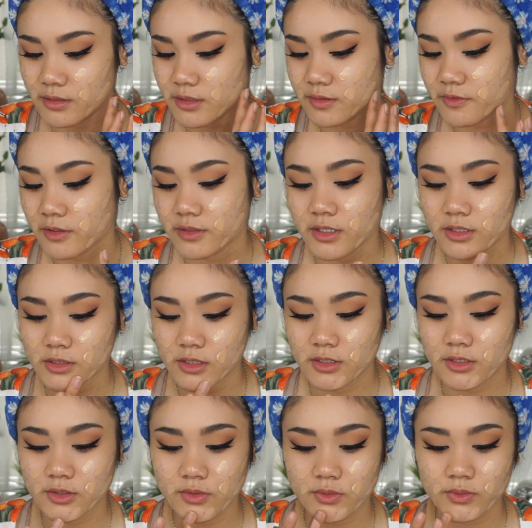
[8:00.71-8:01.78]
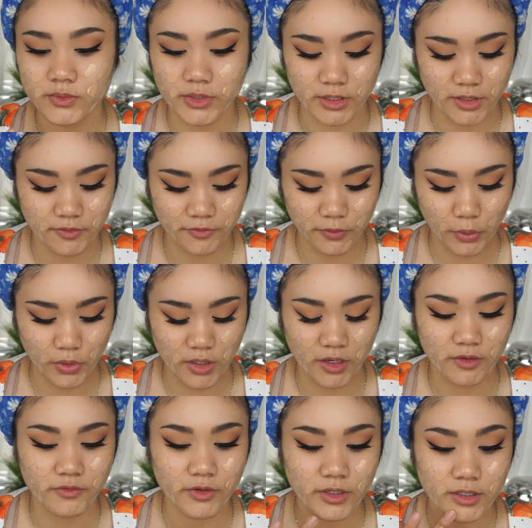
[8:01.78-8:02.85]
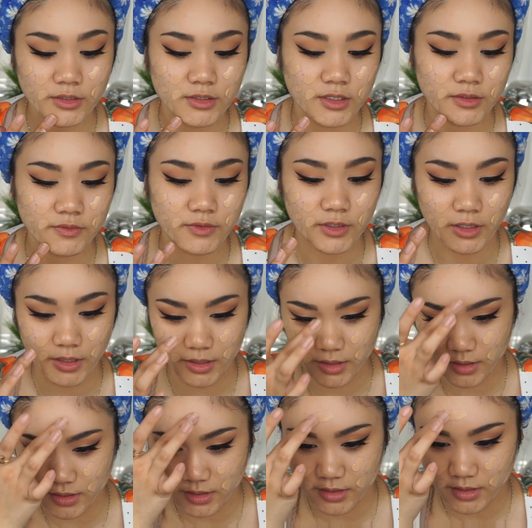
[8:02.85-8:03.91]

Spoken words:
this foundation is really full coverage. I feel like